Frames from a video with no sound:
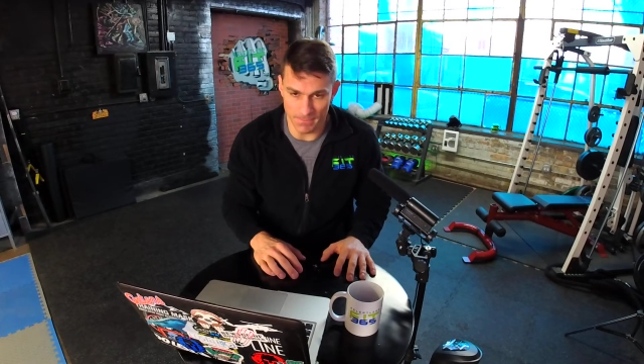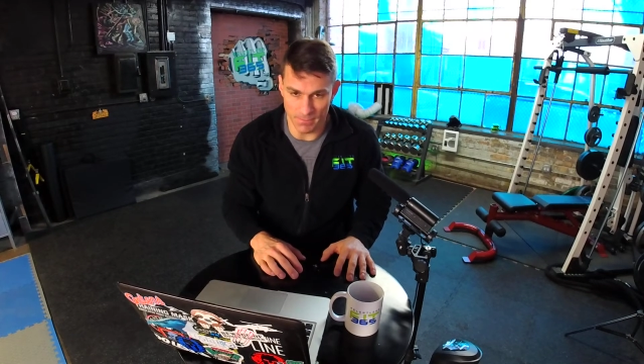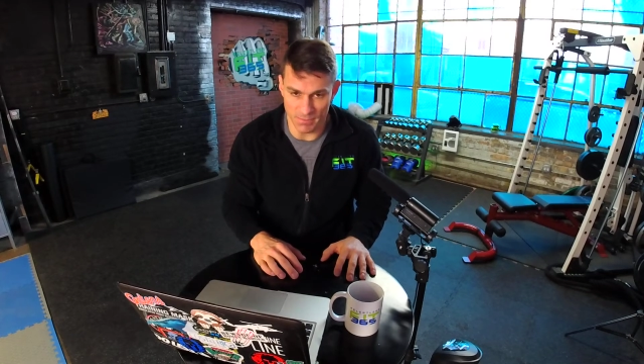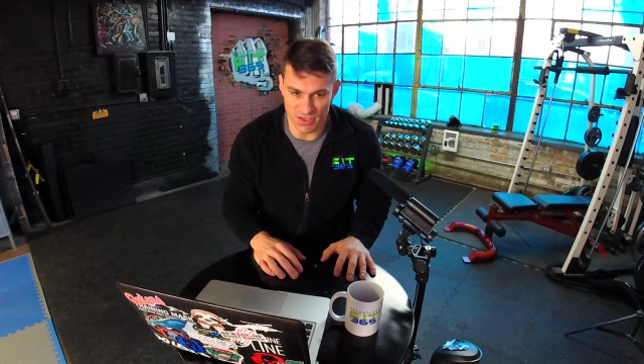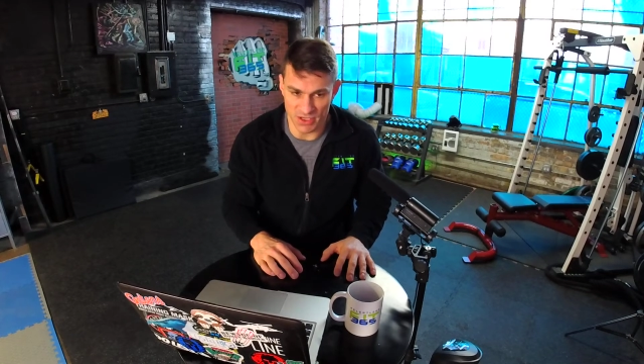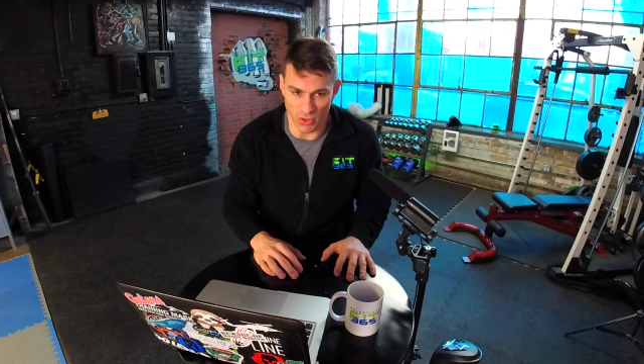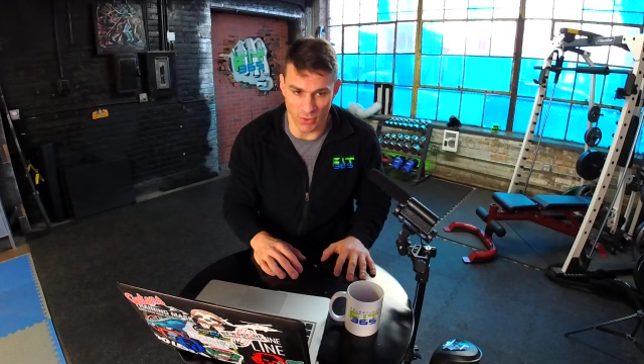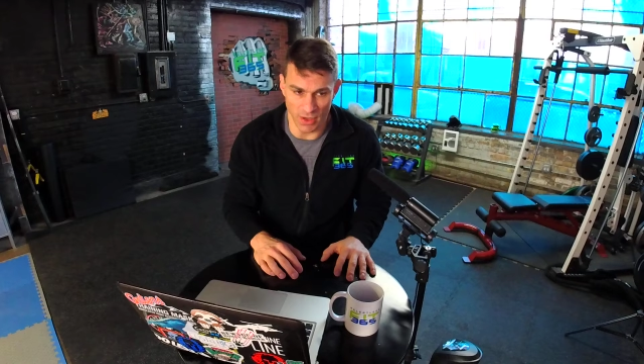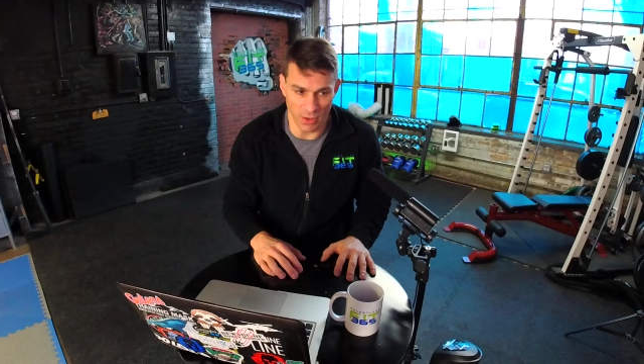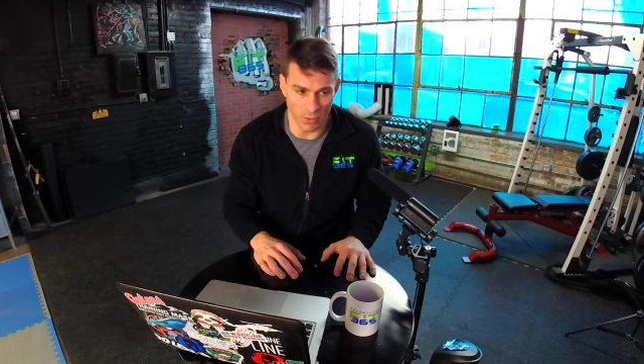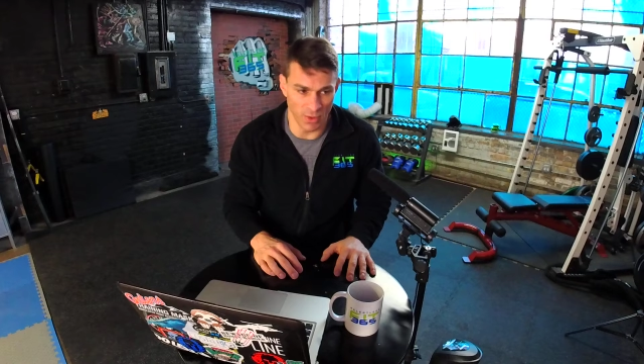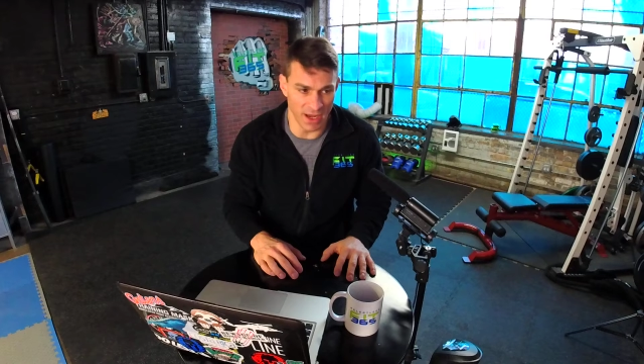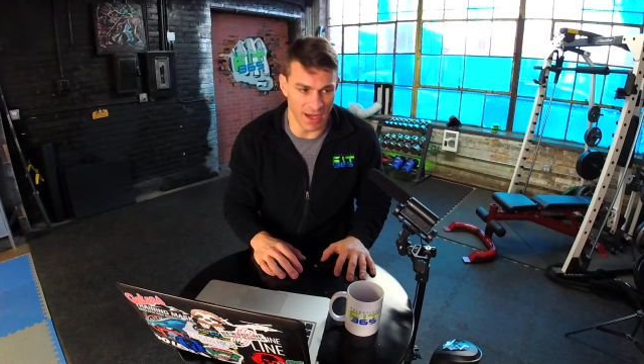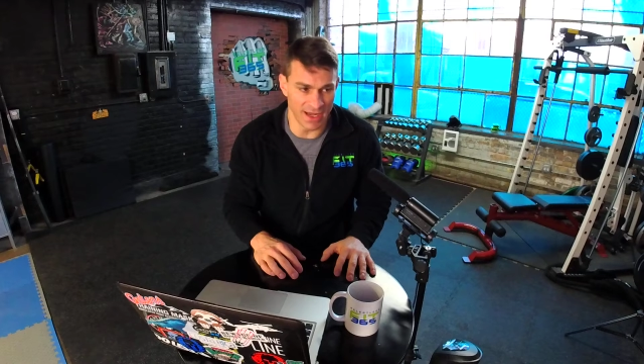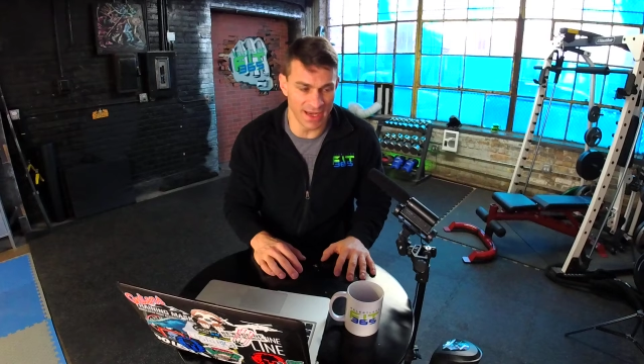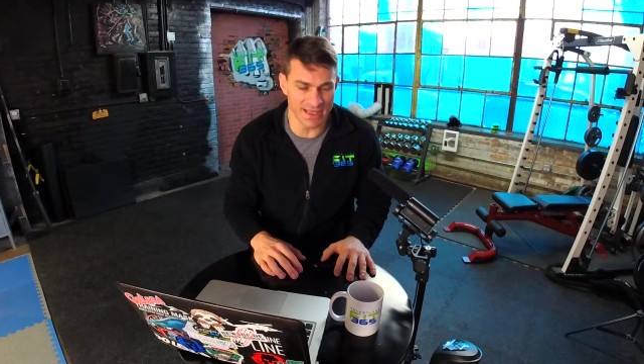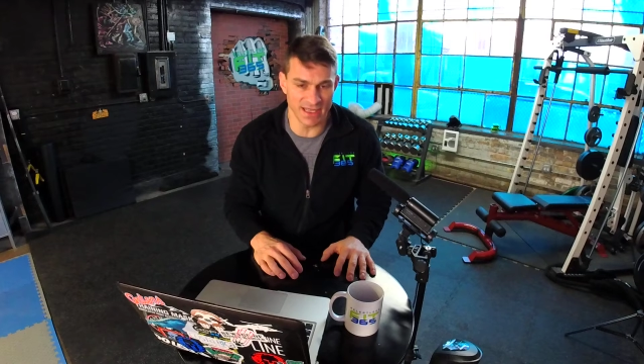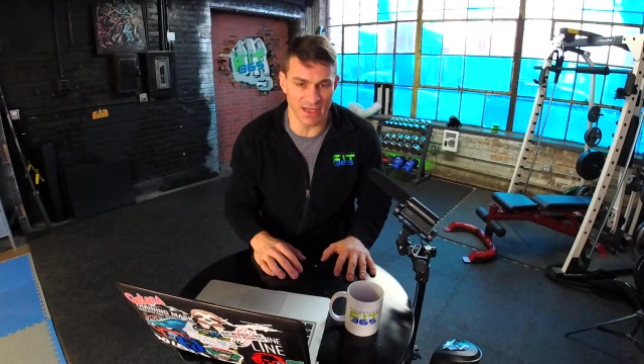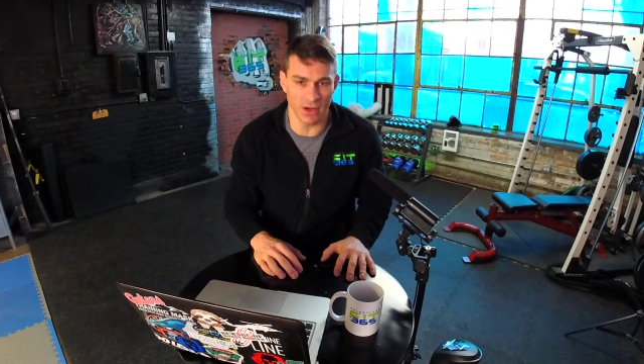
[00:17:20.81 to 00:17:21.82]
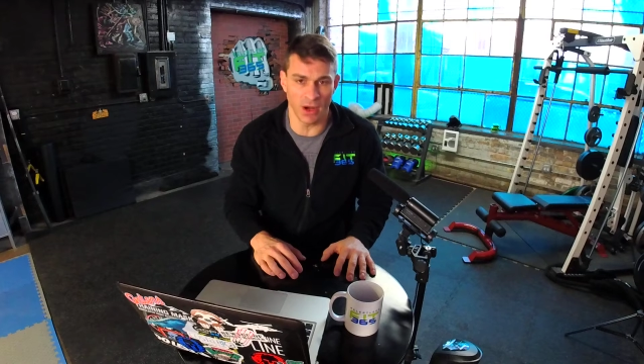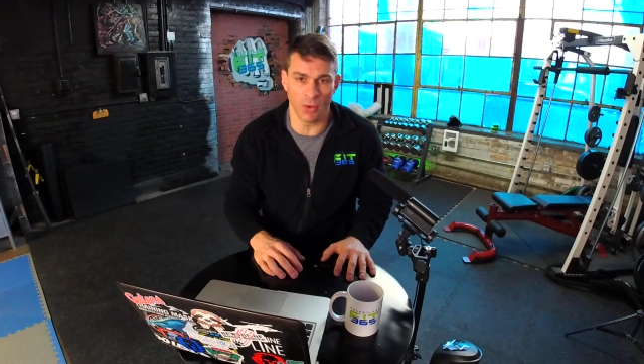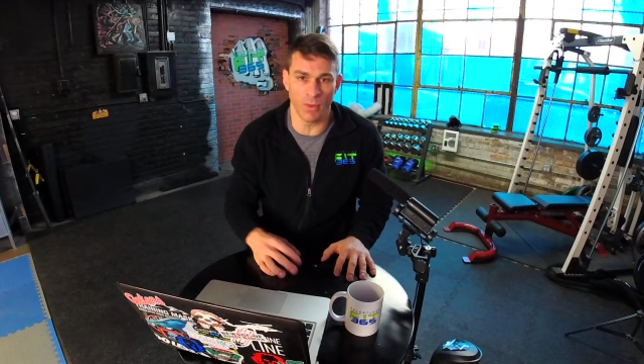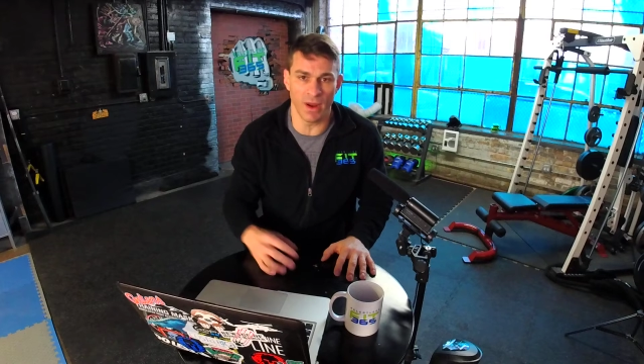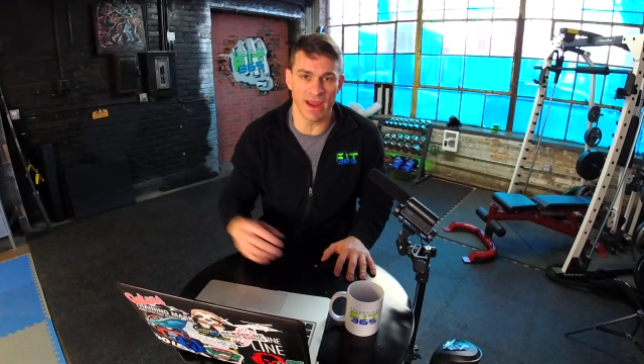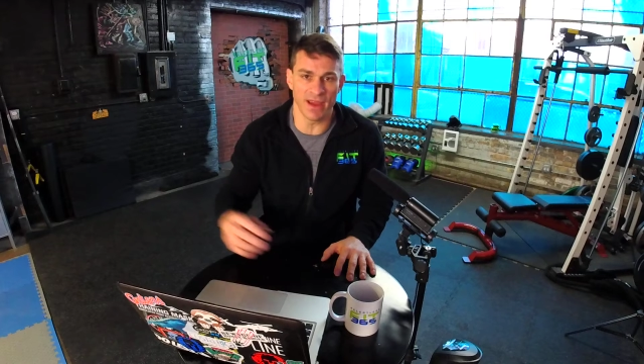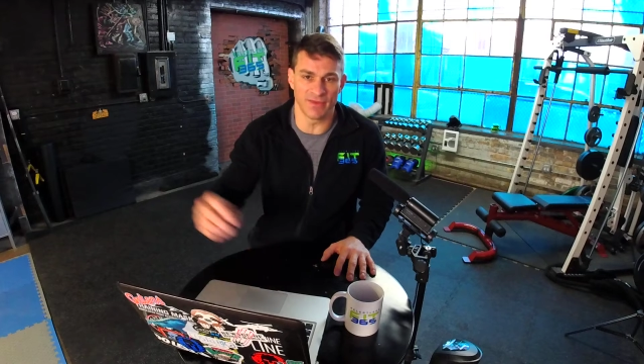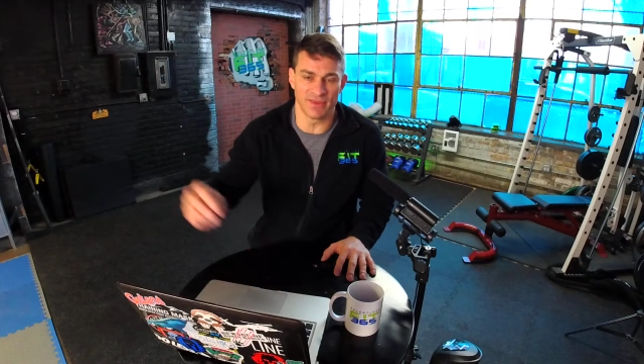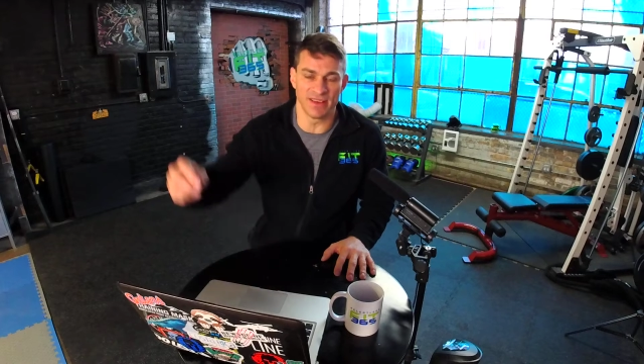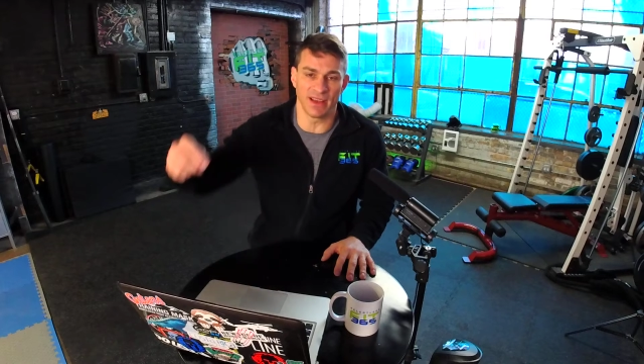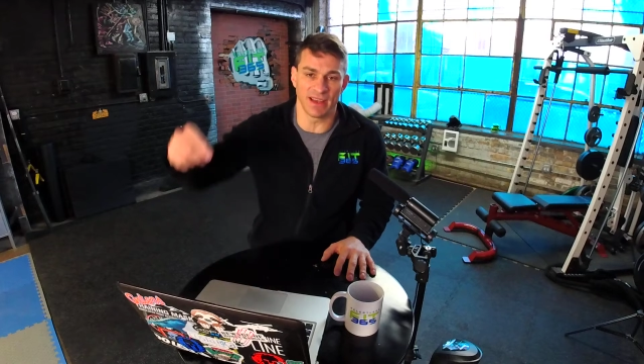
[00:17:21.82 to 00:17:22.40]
So it isn't a way of